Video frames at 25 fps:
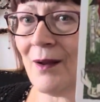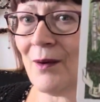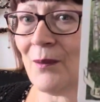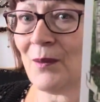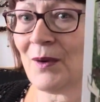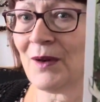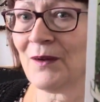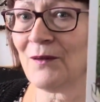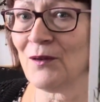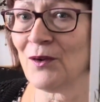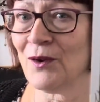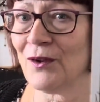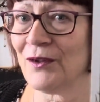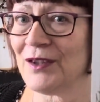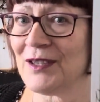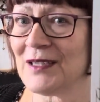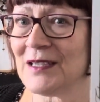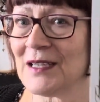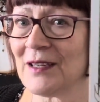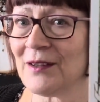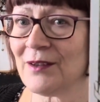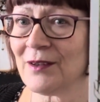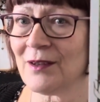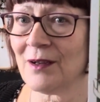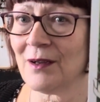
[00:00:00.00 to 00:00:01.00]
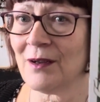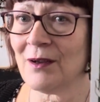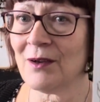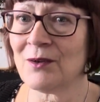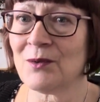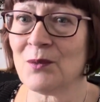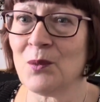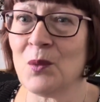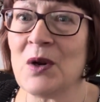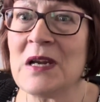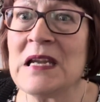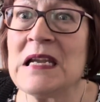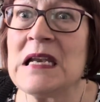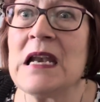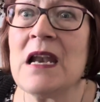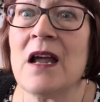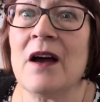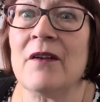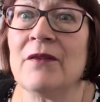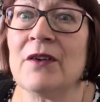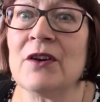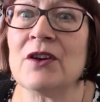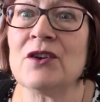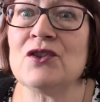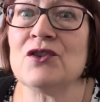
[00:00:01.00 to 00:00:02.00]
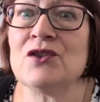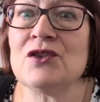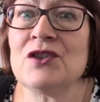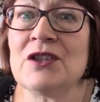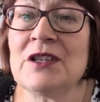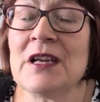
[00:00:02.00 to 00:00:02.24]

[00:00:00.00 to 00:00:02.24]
we've got the death card. We love a good